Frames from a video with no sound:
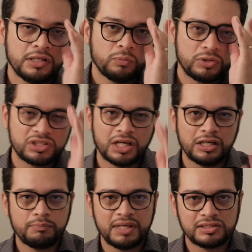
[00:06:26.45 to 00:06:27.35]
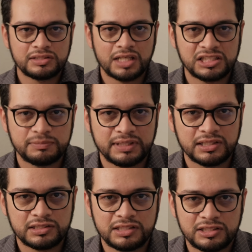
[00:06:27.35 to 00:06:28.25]
which kind of makes sense
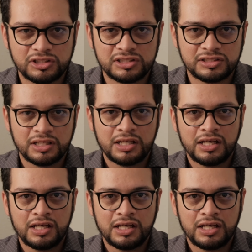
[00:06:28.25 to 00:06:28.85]
because this is,